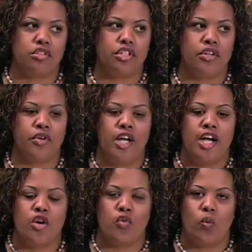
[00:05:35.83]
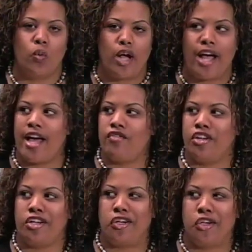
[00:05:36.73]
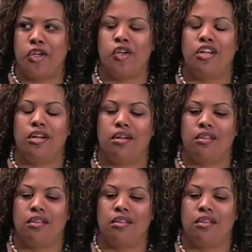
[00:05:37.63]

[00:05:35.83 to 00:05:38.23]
So I have a good